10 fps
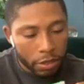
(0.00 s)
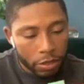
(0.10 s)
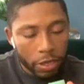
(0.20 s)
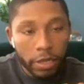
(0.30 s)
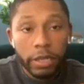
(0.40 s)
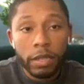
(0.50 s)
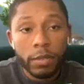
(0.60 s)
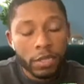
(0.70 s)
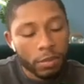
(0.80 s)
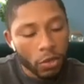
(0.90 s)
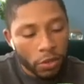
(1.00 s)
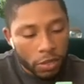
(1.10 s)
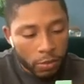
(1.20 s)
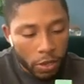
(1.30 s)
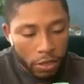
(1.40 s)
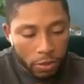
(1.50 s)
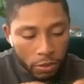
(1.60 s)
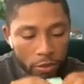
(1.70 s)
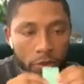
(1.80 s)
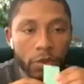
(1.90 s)
Trying to get them as small as possible.
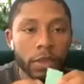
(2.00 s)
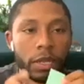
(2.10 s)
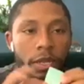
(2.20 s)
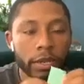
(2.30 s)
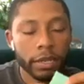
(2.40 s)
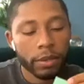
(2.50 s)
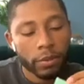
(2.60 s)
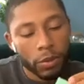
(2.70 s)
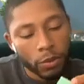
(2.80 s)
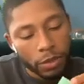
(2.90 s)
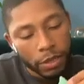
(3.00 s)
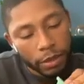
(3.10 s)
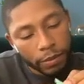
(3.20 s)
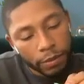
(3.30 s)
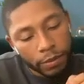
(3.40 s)
And again, one more time.